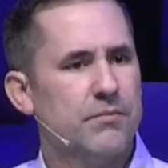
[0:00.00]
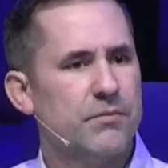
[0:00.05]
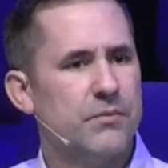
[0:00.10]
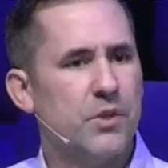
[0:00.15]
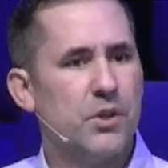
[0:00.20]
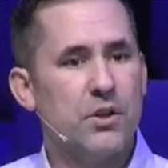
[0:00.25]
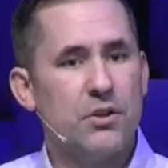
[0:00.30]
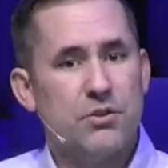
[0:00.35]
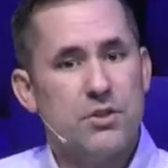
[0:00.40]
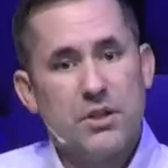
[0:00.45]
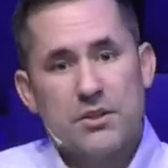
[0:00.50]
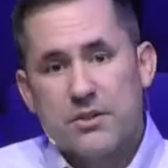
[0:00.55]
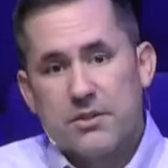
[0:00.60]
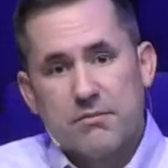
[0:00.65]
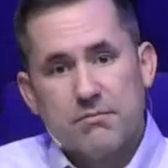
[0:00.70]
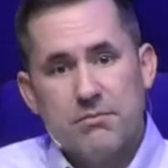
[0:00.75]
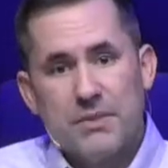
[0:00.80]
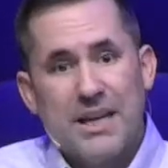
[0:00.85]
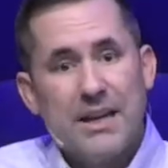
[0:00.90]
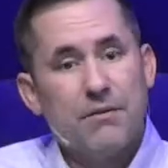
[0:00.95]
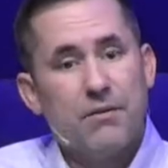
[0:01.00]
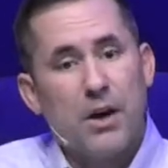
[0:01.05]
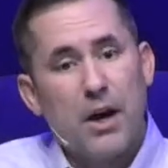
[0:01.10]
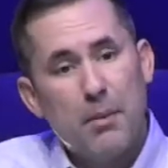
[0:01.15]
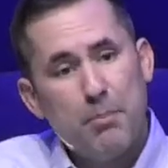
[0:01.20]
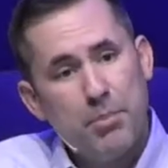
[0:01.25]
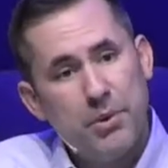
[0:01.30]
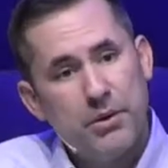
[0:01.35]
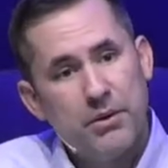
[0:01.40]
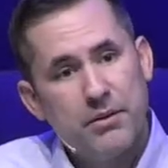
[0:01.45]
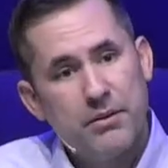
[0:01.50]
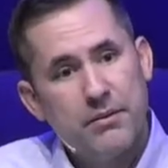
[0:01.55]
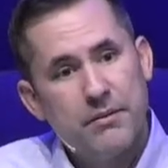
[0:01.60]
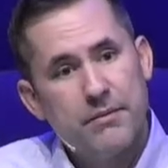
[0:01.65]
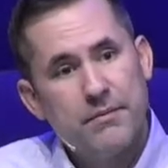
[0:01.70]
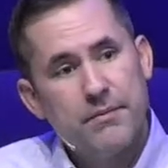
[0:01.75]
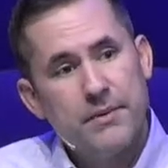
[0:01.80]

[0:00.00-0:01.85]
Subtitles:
Do you just give up?